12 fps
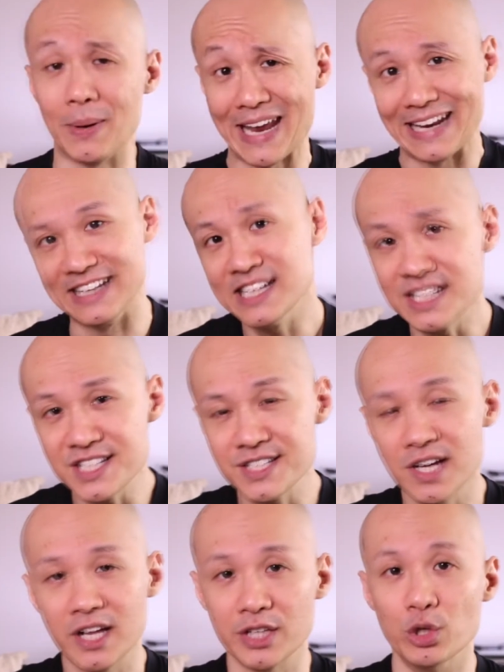but at
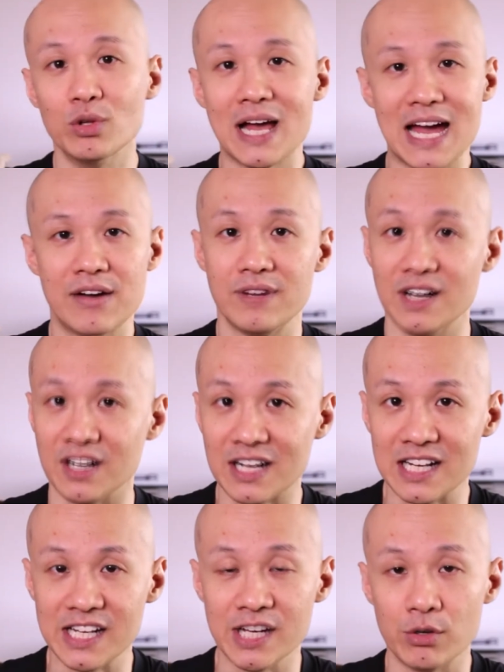least you'll have
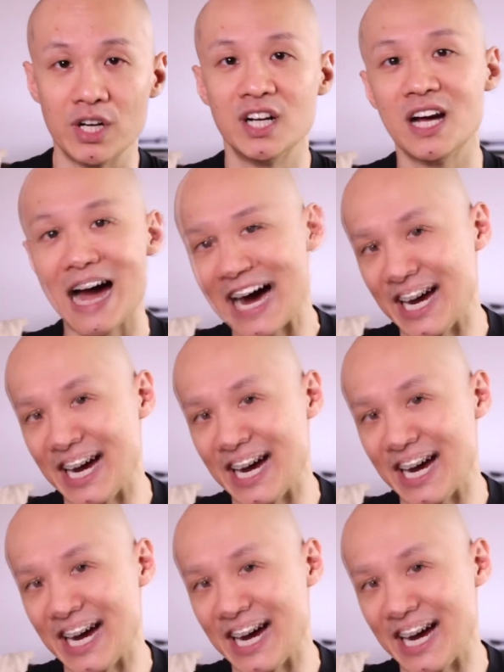a clearer